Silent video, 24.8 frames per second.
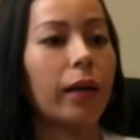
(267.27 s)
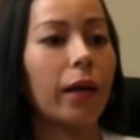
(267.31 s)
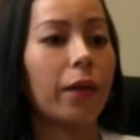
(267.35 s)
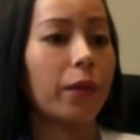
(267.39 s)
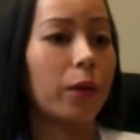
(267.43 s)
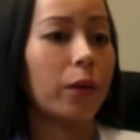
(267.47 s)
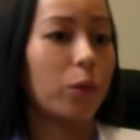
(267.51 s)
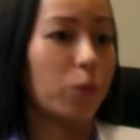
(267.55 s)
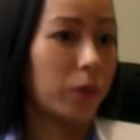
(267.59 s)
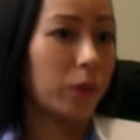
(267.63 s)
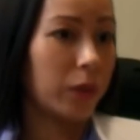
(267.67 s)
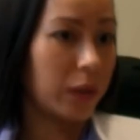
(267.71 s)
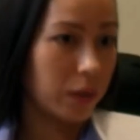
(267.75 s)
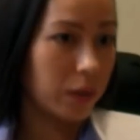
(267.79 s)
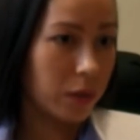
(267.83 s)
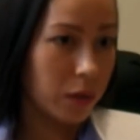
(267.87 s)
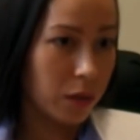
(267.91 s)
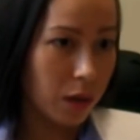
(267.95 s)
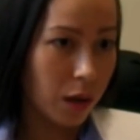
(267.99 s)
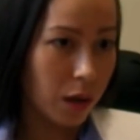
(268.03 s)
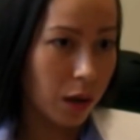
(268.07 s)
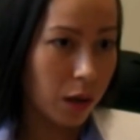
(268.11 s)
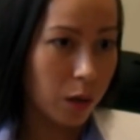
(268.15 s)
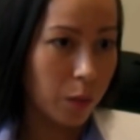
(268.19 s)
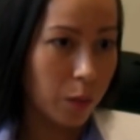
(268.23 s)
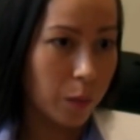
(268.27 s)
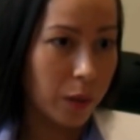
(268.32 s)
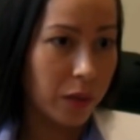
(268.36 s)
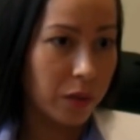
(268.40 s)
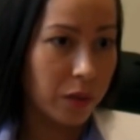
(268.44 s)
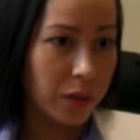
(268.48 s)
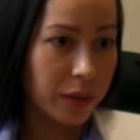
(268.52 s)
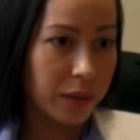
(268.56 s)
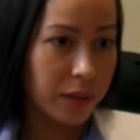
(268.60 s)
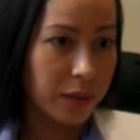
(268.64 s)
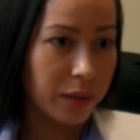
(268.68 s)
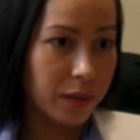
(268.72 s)
and I think we need to talk
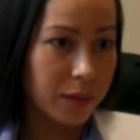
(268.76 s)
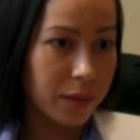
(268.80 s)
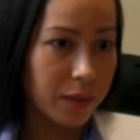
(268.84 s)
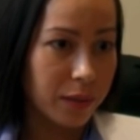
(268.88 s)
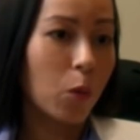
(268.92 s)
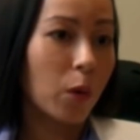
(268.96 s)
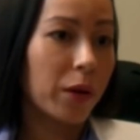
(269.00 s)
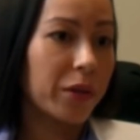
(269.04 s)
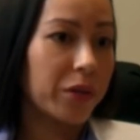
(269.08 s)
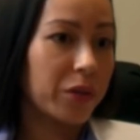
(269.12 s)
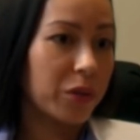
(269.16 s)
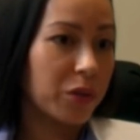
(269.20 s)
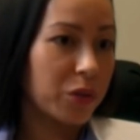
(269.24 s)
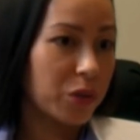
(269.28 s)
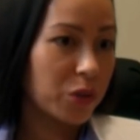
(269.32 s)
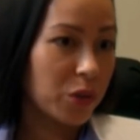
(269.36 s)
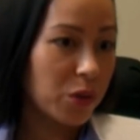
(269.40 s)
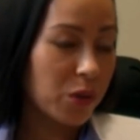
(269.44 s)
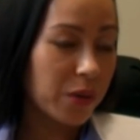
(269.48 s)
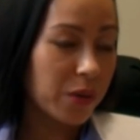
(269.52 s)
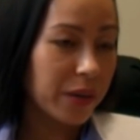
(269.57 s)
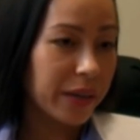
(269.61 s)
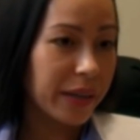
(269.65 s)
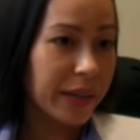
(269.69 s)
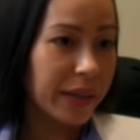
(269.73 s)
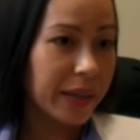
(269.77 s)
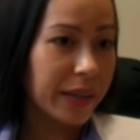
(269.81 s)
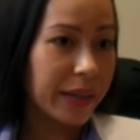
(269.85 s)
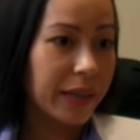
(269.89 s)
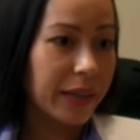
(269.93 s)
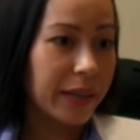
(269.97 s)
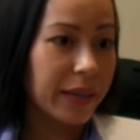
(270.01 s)
about it. But what you're doing